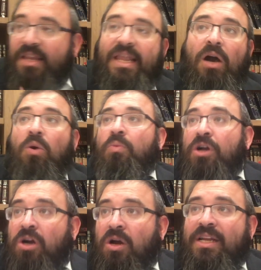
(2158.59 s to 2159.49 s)
Now
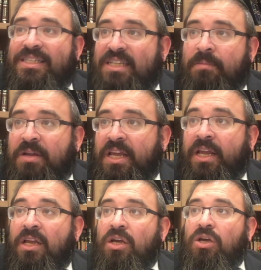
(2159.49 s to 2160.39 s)
regarding
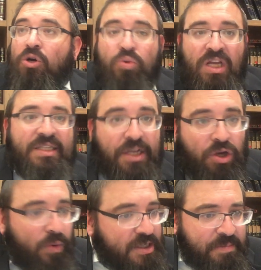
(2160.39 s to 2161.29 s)
somebody who doesn't
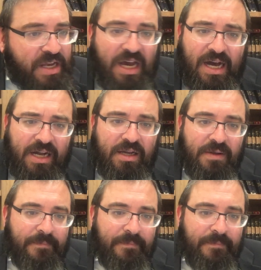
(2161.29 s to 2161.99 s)
know his minhag,